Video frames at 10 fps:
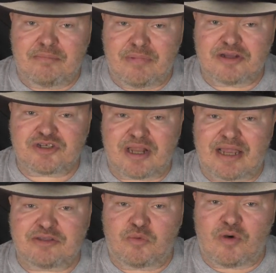much
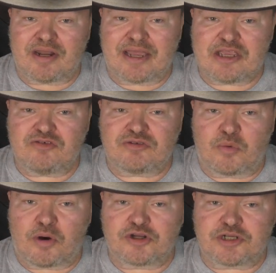like the one I used to
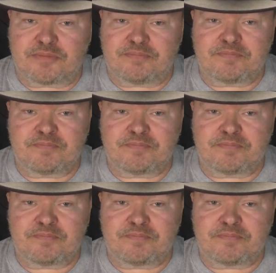worship.